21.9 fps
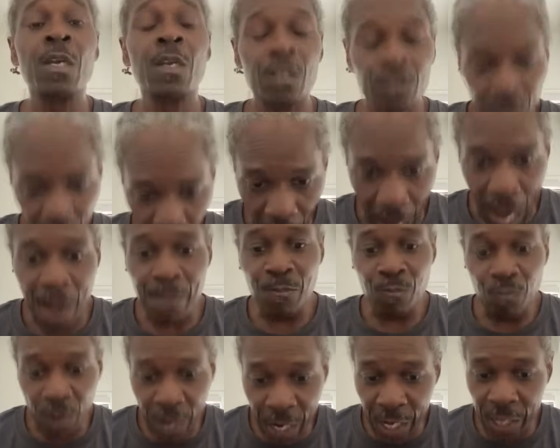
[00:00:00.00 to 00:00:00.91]

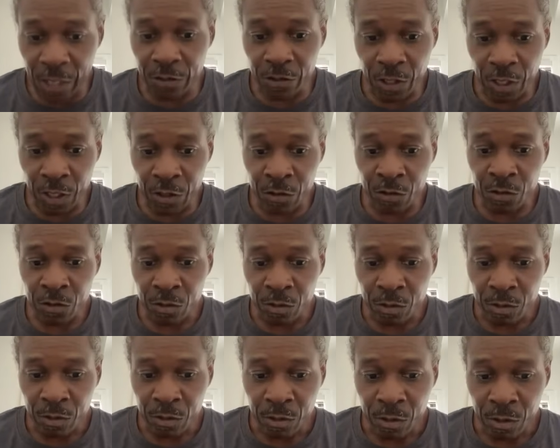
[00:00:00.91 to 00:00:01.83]
Top reasons
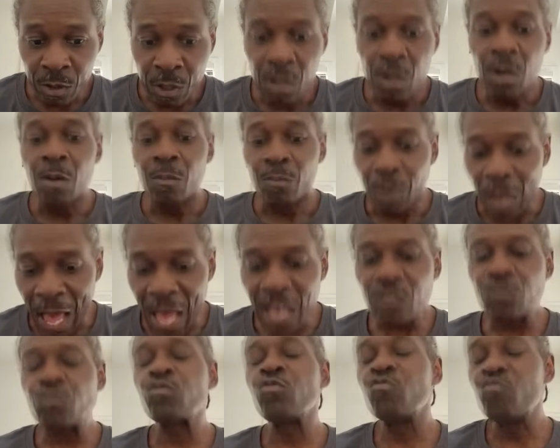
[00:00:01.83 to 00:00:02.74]

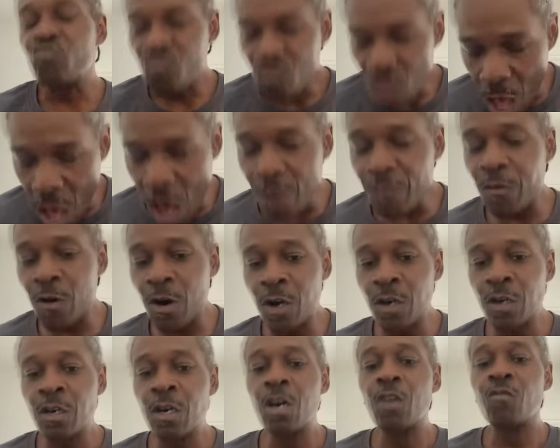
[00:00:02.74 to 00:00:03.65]
Blacks will
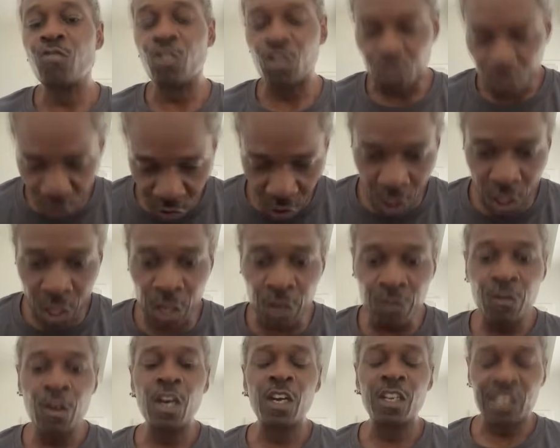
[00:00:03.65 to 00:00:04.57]
never
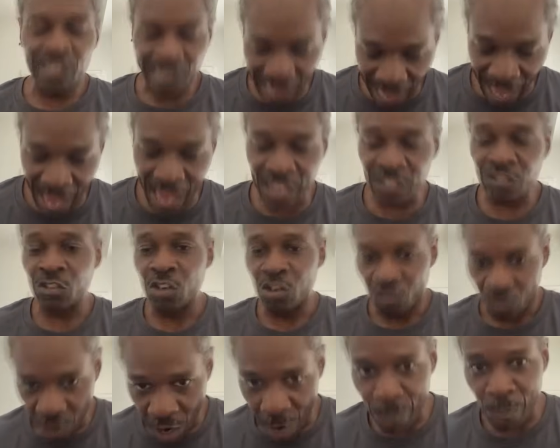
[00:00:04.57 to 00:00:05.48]
receive cash
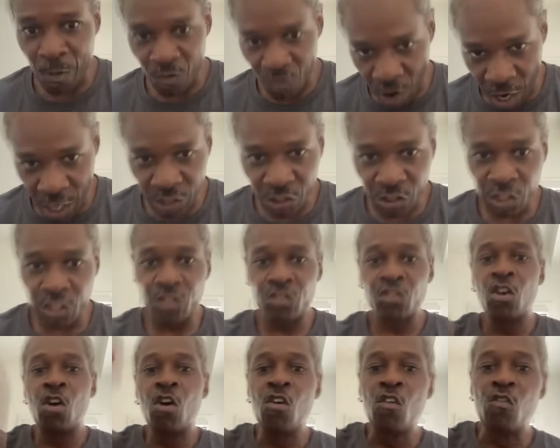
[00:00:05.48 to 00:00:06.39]
reparations
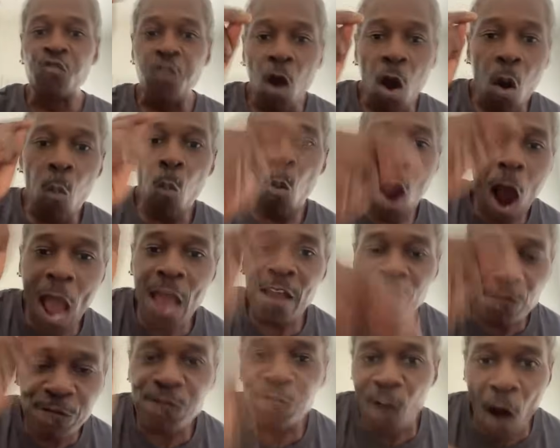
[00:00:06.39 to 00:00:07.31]
from
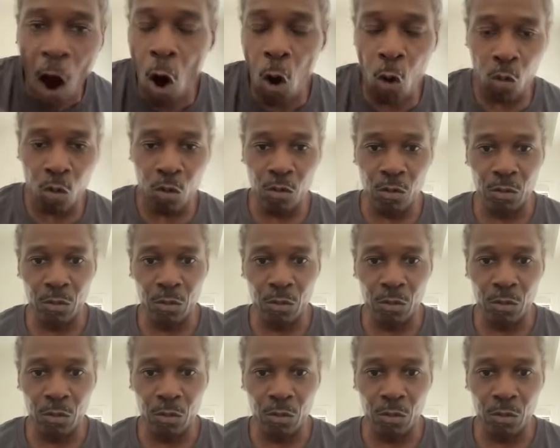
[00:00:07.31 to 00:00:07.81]
white folk.